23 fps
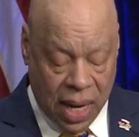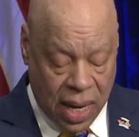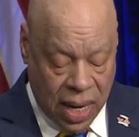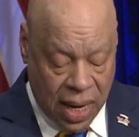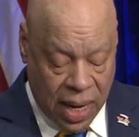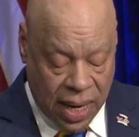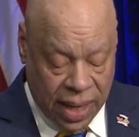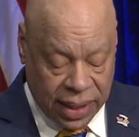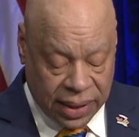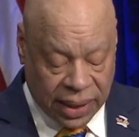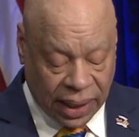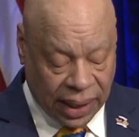
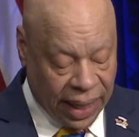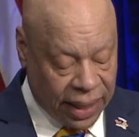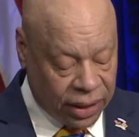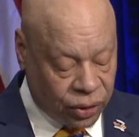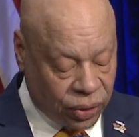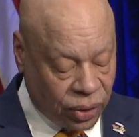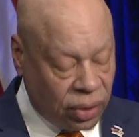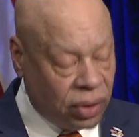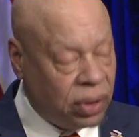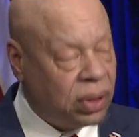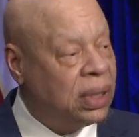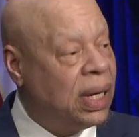
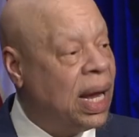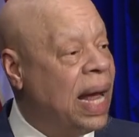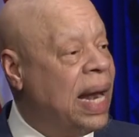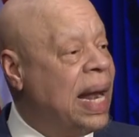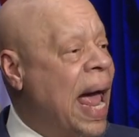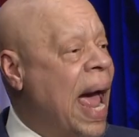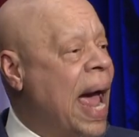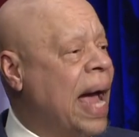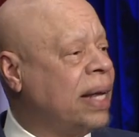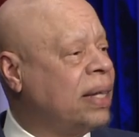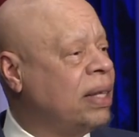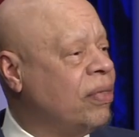intellectuals, and
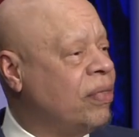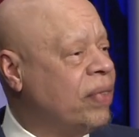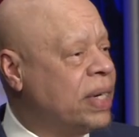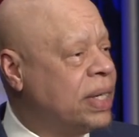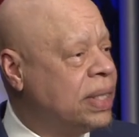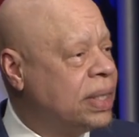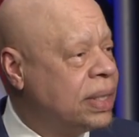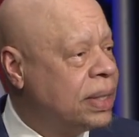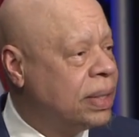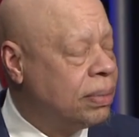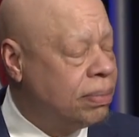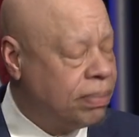
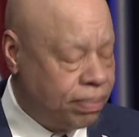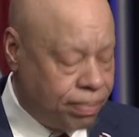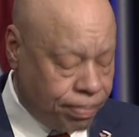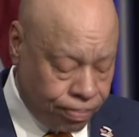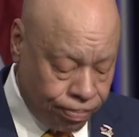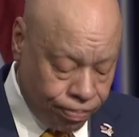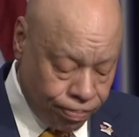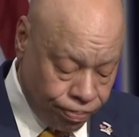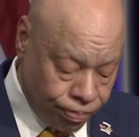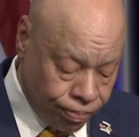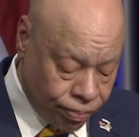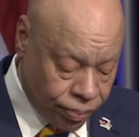activists.
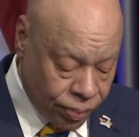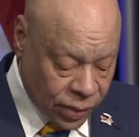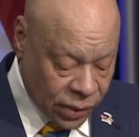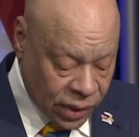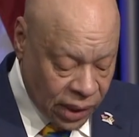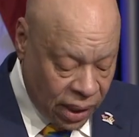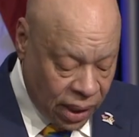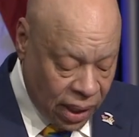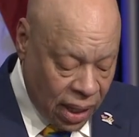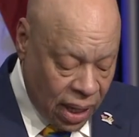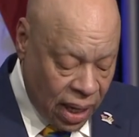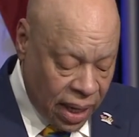
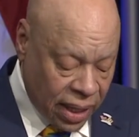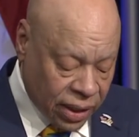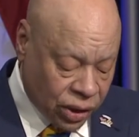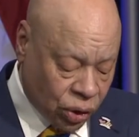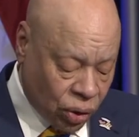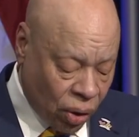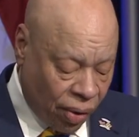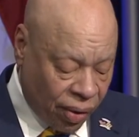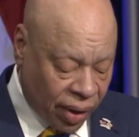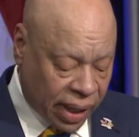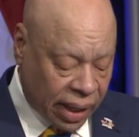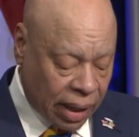
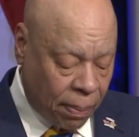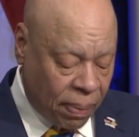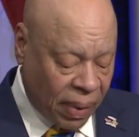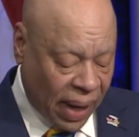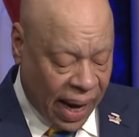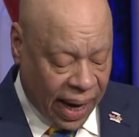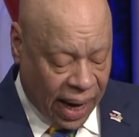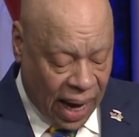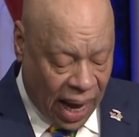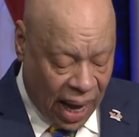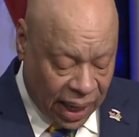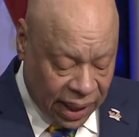Historically,
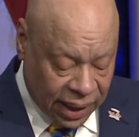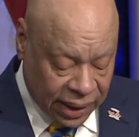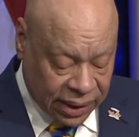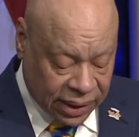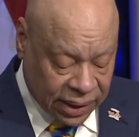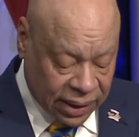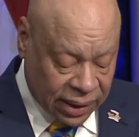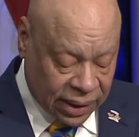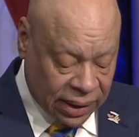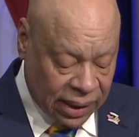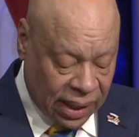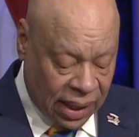Black
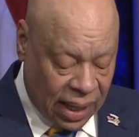colleges